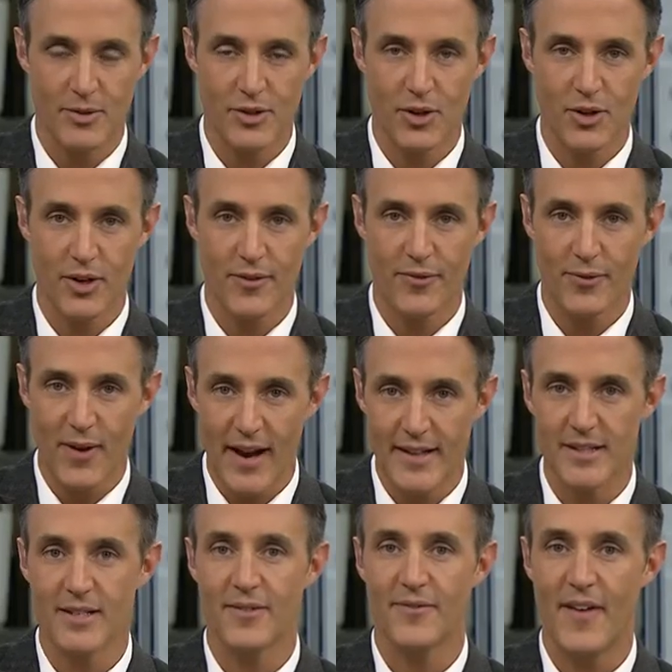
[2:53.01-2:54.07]
sure your
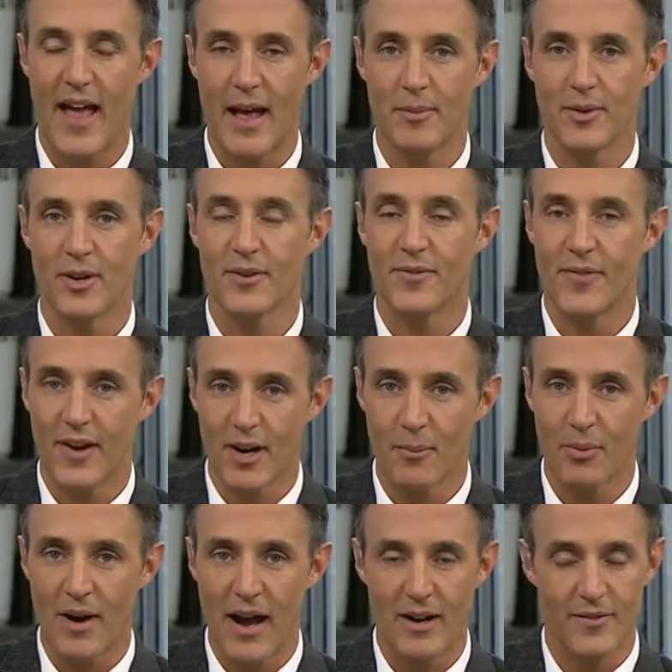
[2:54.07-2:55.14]
friends and family are very
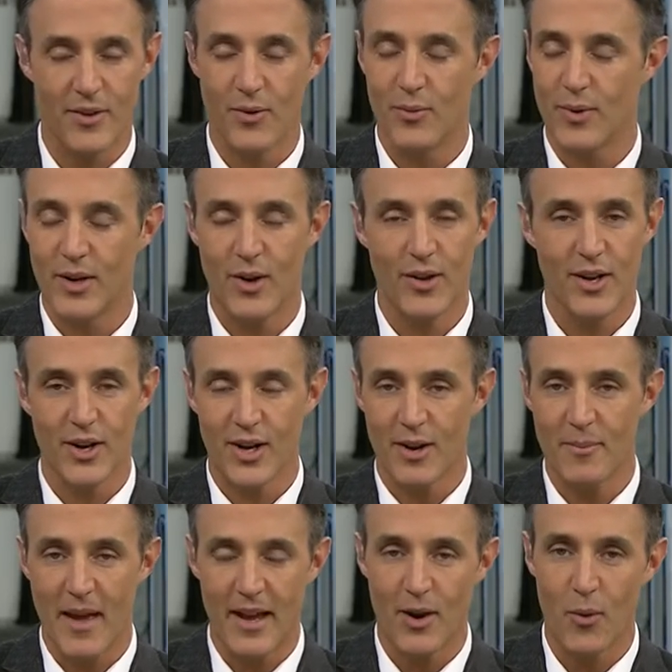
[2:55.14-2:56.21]
proud of you. We know that you're going to
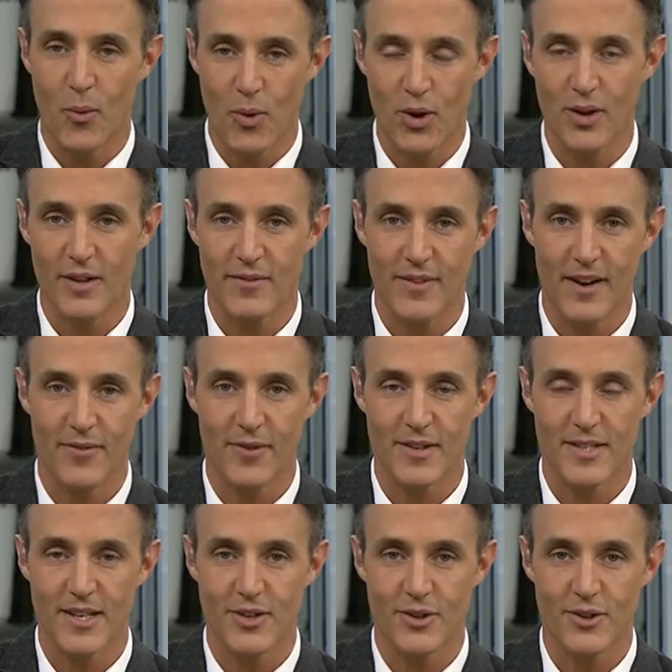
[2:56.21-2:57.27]
make a world of
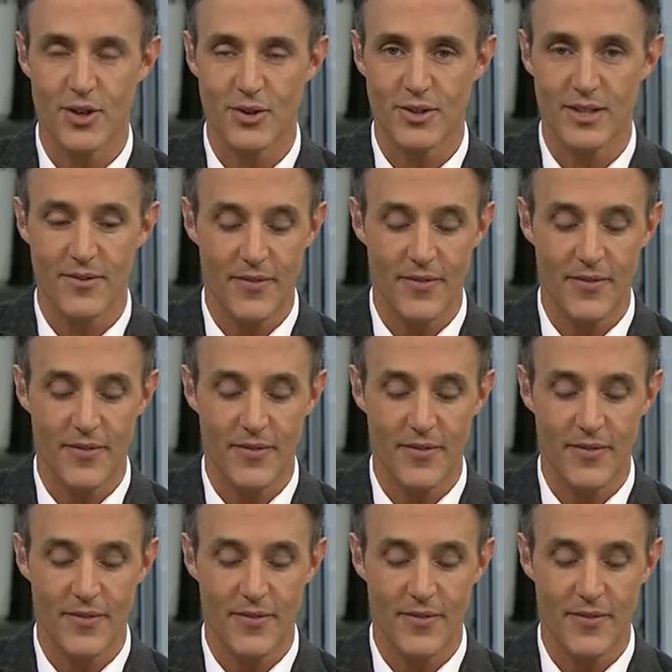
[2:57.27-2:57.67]
difference in your chosen